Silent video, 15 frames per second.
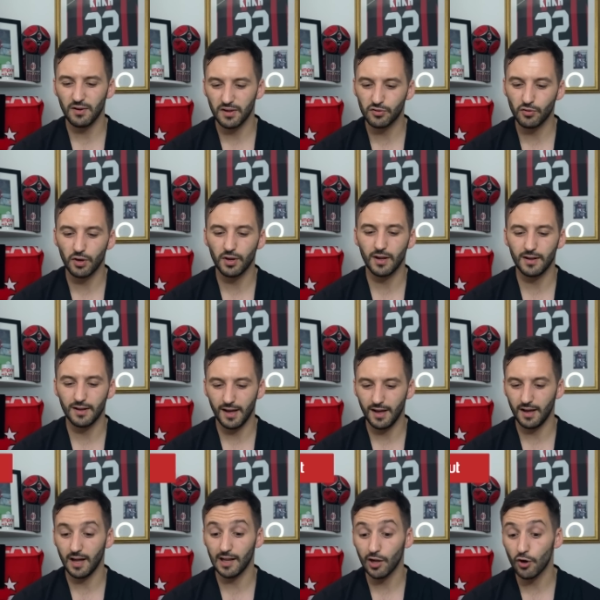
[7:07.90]
has gotten a,
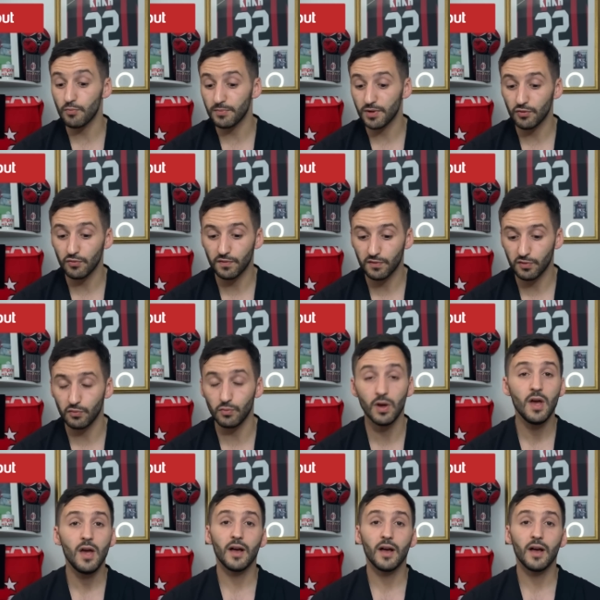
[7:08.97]
a, loan move to